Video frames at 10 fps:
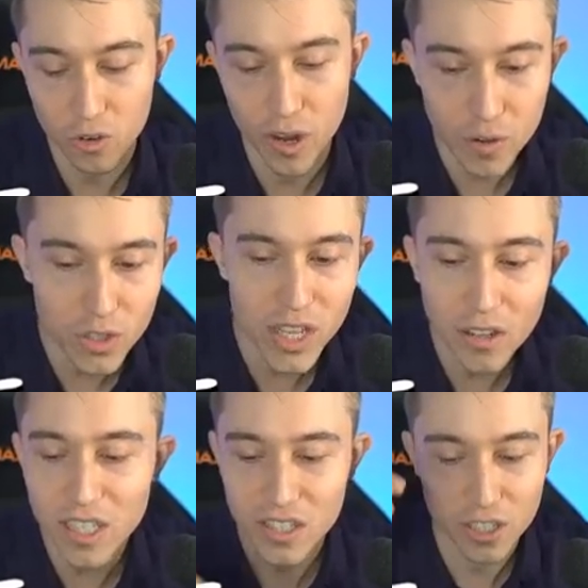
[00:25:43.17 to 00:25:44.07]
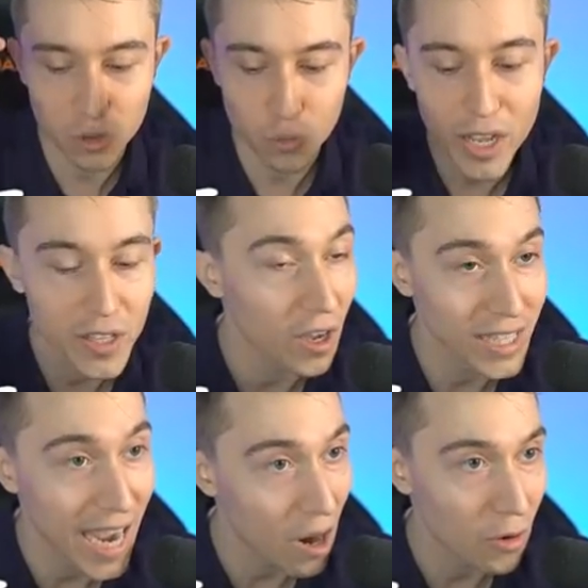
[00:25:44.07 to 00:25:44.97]
graveyard skeletons, get directly on
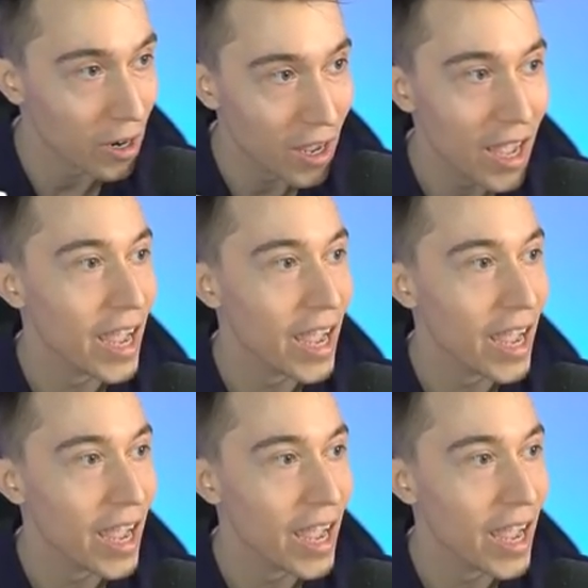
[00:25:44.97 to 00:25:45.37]
tower.